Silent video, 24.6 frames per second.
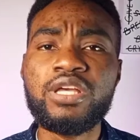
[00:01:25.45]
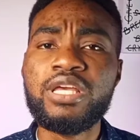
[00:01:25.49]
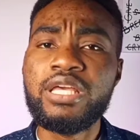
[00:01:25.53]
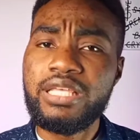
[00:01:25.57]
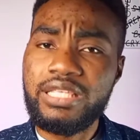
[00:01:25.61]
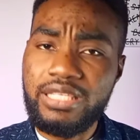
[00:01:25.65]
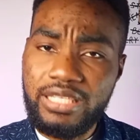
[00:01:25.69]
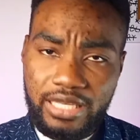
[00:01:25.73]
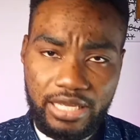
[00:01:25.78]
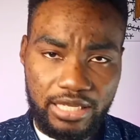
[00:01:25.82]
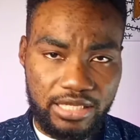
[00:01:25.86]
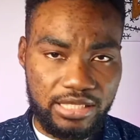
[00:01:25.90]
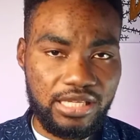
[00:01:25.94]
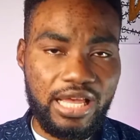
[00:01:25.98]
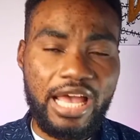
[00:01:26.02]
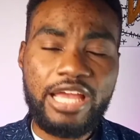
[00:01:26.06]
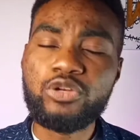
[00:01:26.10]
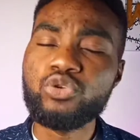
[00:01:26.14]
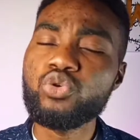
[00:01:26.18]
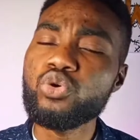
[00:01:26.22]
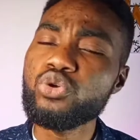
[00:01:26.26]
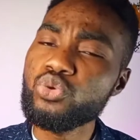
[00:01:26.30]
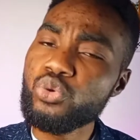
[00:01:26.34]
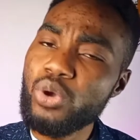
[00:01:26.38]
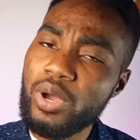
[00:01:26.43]
Yes, I
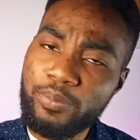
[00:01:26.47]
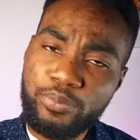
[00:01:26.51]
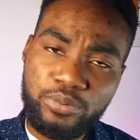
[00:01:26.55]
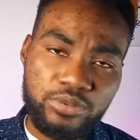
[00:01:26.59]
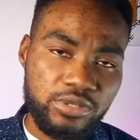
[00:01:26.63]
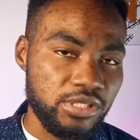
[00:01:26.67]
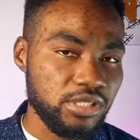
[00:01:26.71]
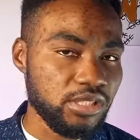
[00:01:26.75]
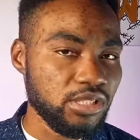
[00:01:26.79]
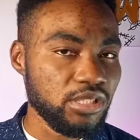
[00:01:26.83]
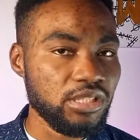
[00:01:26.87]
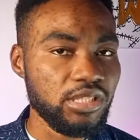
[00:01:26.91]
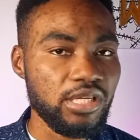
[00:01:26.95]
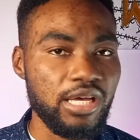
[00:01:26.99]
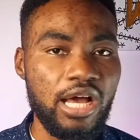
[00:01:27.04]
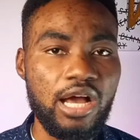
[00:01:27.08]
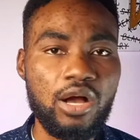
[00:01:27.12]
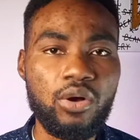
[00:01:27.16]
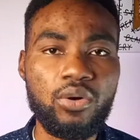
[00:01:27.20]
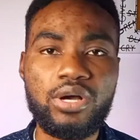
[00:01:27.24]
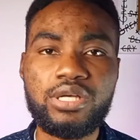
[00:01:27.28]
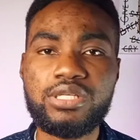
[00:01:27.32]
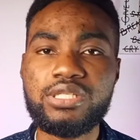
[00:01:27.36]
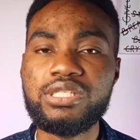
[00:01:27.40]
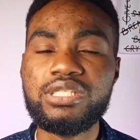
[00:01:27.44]
know you are putting in the
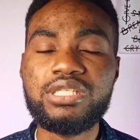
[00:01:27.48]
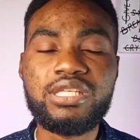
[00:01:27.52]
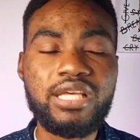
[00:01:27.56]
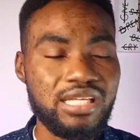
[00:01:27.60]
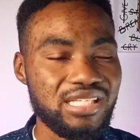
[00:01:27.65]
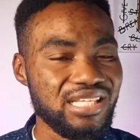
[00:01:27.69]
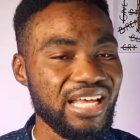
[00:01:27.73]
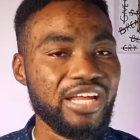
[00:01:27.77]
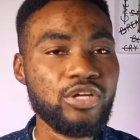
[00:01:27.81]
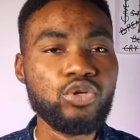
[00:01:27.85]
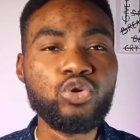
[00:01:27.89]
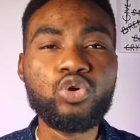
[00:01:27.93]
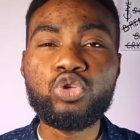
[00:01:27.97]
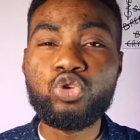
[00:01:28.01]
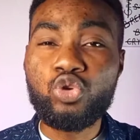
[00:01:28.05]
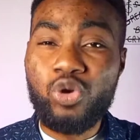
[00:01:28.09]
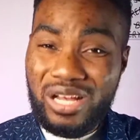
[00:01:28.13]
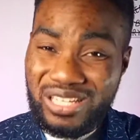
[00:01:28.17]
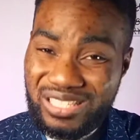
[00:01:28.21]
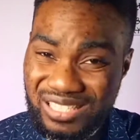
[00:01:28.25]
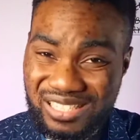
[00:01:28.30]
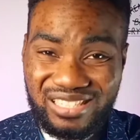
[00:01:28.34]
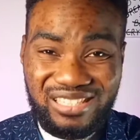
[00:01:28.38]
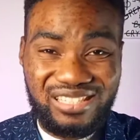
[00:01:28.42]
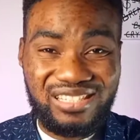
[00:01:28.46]
hours. Yes, I know you are
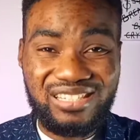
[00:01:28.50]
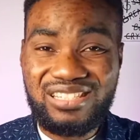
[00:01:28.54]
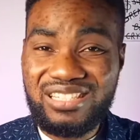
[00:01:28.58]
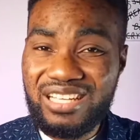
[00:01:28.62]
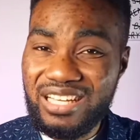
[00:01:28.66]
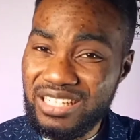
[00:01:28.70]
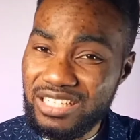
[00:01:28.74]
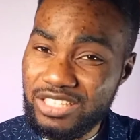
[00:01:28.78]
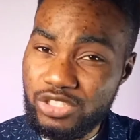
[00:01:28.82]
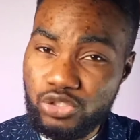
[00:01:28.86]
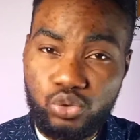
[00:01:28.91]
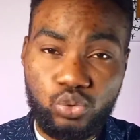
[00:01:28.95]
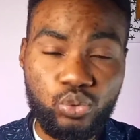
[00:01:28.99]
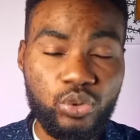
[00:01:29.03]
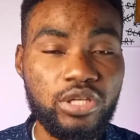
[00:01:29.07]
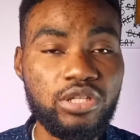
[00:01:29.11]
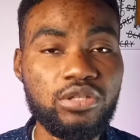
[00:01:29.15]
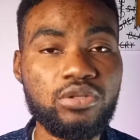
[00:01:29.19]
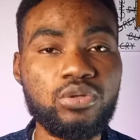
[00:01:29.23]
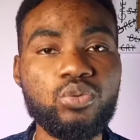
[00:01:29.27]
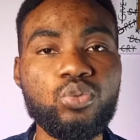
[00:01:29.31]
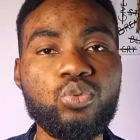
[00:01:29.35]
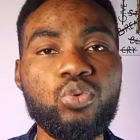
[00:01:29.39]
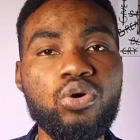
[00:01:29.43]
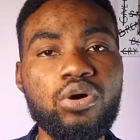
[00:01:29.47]
sincerely doing the
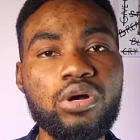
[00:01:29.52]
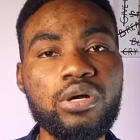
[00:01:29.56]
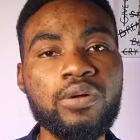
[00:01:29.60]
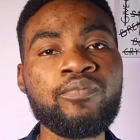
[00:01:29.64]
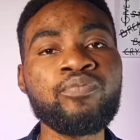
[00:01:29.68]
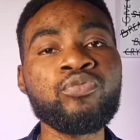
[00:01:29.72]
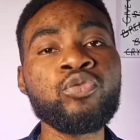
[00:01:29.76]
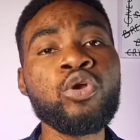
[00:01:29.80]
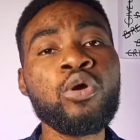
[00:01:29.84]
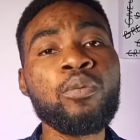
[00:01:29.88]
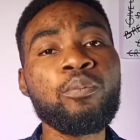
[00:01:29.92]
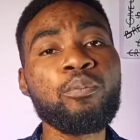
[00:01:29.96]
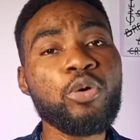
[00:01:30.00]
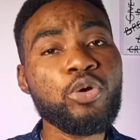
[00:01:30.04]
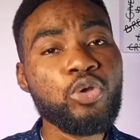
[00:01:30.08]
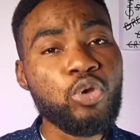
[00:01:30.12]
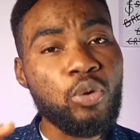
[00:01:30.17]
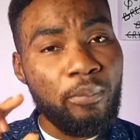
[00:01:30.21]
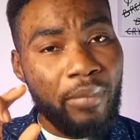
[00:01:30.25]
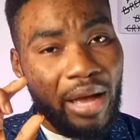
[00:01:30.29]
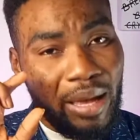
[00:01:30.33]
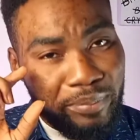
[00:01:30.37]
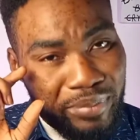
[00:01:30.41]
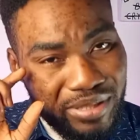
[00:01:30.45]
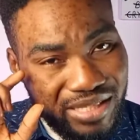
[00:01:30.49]
work, but you
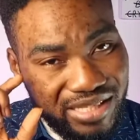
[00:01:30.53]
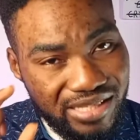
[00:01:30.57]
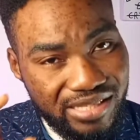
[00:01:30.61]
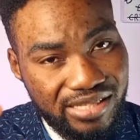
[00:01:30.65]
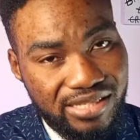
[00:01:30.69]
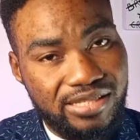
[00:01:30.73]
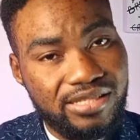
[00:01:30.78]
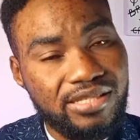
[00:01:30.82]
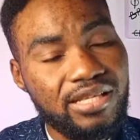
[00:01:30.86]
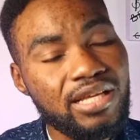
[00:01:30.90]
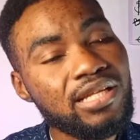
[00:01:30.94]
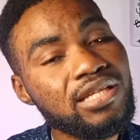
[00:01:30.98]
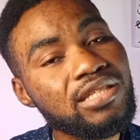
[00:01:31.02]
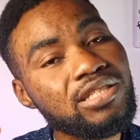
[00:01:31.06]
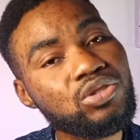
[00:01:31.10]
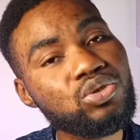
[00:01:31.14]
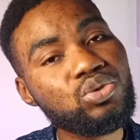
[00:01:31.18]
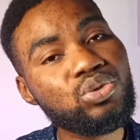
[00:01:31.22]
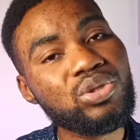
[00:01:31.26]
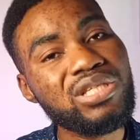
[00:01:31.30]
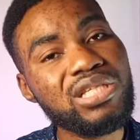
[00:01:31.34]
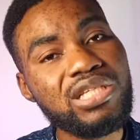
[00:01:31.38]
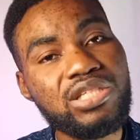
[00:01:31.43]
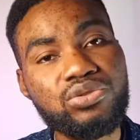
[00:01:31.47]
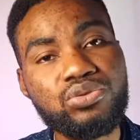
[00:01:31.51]
might be sincerely
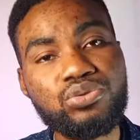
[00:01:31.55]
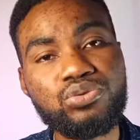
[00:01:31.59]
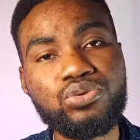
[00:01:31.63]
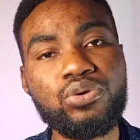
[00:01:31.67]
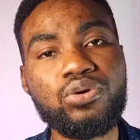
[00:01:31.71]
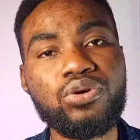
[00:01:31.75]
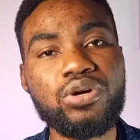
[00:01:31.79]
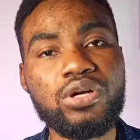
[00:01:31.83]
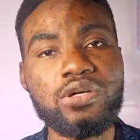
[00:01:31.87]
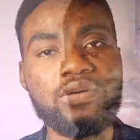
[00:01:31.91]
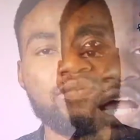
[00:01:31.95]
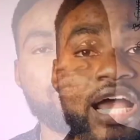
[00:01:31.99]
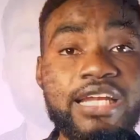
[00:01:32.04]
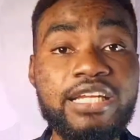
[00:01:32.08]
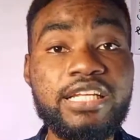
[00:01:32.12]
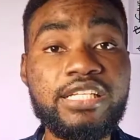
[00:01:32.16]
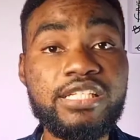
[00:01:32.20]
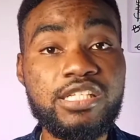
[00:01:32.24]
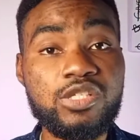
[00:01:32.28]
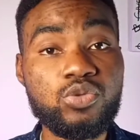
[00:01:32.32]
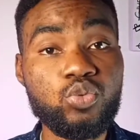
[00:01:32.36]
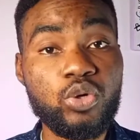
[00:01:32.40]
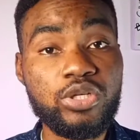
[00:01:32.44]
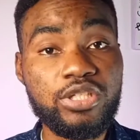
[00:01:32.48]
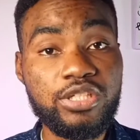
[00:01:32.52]
doing it wrong. And this
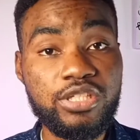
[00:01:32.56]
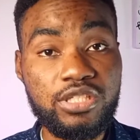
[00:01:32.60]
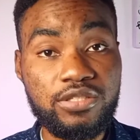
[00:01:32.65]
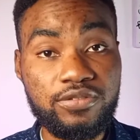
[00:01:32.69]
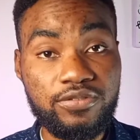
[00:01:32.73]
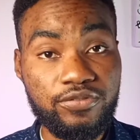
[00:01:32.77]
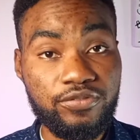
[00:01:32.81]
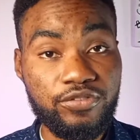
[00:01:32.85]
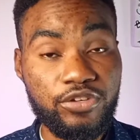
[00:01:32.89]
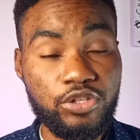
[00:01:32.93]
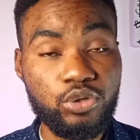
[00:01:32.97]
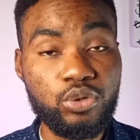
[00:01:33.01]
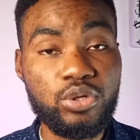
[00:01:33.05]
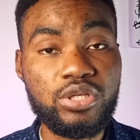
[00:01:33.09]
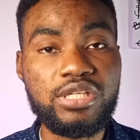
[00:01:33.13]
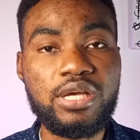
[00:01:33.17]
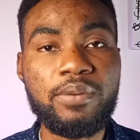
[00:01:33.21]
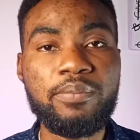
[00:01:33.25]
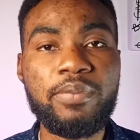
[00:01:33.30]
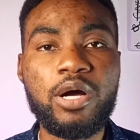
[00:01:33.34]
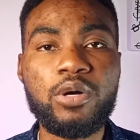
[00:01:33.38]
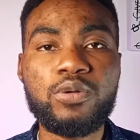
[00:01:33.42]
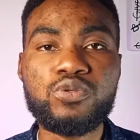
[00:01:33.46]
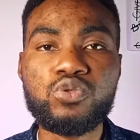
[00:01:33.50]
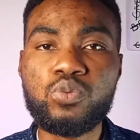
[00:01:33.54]
is what this video is
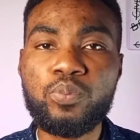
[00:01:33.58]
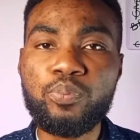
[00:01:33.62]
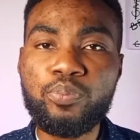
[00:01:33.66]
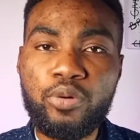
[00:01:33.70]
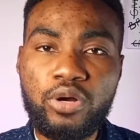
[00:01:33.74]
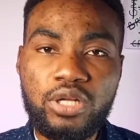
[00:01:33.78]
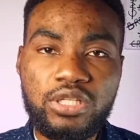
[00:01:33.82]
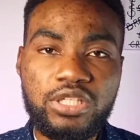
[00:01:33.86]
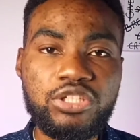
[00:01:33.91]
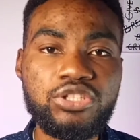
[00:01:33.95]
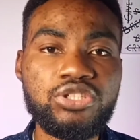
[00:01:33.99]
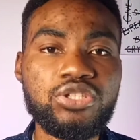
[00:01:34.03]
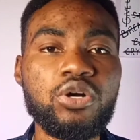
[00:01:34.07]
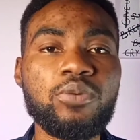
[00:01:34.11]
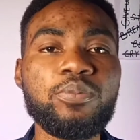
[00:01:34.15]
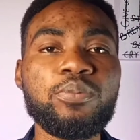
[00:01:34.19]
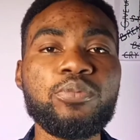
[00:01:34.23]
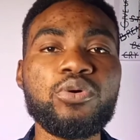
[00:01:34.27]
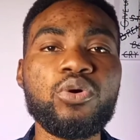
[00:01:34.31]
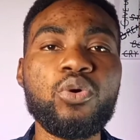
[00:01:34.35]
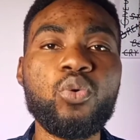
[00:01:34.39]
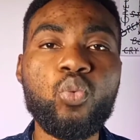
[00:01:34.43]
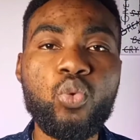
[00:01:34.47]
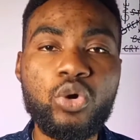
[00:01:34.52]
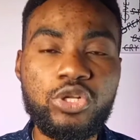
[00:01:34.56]
about, to polish up
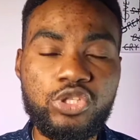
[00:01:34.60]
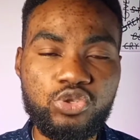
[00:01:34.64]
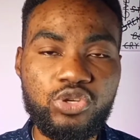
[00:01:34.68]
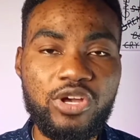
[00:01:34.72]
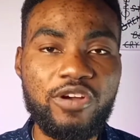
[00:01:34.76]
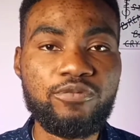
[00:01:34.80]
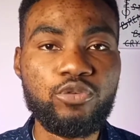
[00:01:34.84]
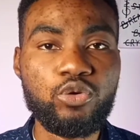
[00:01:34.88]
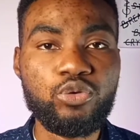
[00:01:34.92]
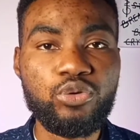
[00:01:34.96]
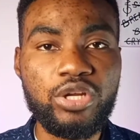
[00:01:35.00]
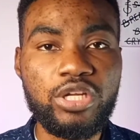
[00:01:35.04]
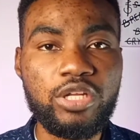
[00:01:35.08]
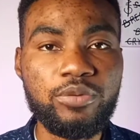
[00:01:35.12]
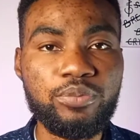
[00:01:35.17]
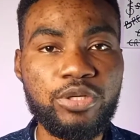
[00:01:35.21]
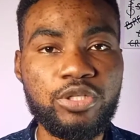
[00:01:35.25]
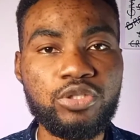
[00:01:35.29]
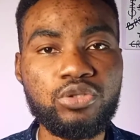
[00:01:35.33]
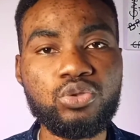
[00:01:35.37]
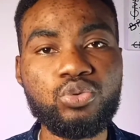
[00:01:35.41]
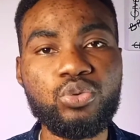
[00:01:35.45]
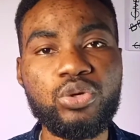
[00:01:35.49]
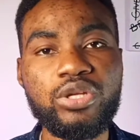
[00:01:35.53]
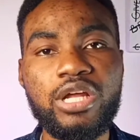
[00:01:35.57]
what you have already
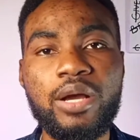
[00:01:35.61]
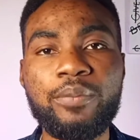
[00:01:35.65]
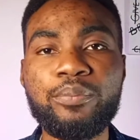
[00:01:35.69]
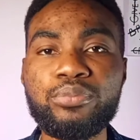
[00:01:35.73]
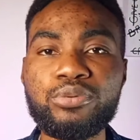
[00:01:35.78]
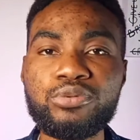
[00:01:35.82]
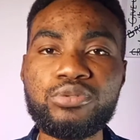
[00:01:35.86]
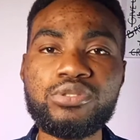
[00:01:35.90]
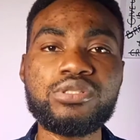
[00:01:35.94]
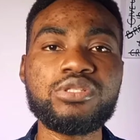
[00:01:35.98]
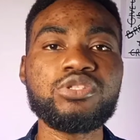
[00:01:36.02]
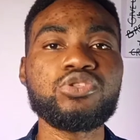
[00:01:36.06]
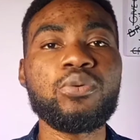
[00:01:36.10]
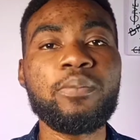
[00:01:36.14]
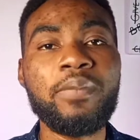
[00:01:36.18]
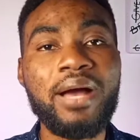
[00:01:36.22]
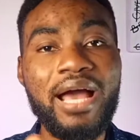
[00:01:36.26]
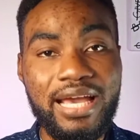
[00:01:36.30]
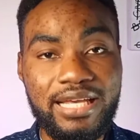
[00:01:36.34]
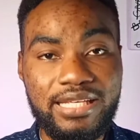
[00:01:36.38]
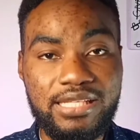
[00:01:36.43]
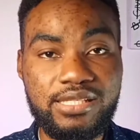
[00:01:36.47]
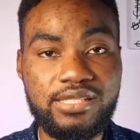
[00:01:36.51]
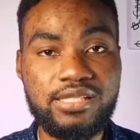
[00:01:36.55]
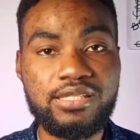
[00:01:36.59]
been doing and put some
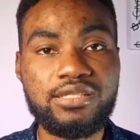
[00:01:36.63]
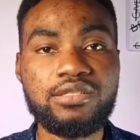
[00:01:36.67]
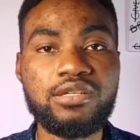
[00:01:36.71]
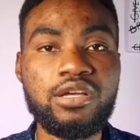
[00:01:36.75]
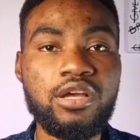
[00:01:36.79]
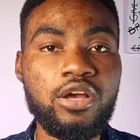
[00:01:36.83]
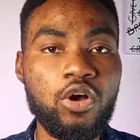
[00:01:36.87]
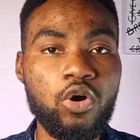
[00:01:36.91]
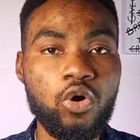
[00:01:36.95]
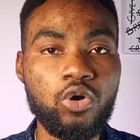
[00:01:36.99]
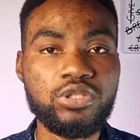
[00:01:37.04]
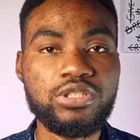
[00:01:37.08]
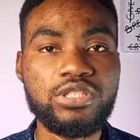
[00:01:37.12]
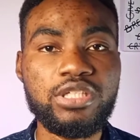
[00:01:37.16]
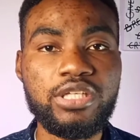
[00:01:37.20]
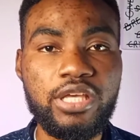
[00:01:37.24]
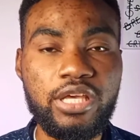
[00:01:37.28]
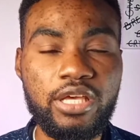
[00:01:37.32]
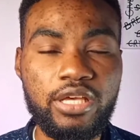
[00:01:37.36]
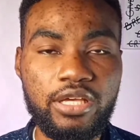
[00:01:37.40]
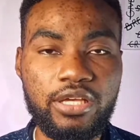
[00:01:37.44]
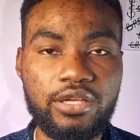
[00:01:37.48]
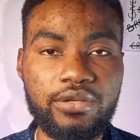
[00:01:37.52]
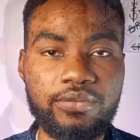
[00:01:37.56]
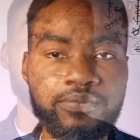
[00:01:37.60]
icing on the
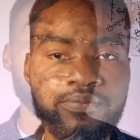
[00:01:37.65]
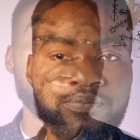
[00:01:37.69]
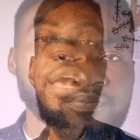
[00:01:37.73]
cake.